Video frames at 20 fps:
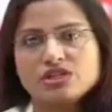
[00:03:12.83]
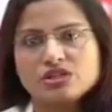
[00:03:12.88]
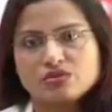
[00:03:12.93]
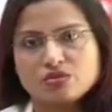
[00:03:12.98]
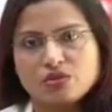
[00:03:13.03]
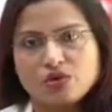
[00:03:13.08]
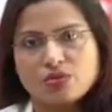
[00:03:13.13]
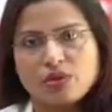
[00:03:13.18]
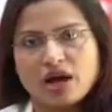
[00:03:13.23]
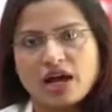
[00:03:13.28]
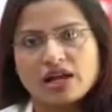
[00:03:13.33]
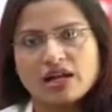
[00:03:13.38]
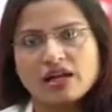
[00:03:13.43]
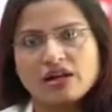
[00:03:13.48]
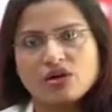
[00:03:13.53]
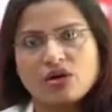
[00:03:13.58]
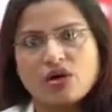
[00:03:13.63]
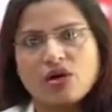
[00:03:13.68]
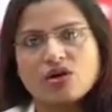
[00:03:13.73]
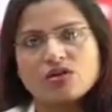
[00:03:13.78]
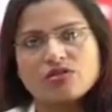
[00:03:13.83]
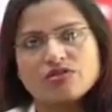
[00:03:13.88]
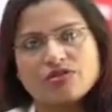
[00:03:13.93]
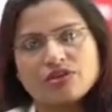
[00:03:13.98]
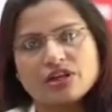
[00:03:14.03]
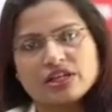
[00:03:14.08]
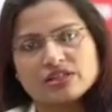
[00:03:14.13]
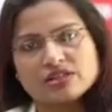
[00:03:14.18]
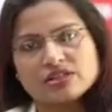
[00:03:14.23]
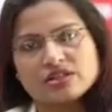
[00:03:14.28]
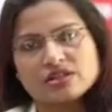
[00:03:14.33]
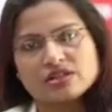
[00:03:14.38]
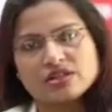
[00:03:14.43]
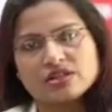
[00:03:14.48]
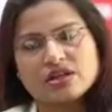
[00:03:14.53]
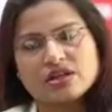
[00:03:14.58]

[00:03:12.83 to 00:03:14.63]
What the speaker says: is mobile or fixed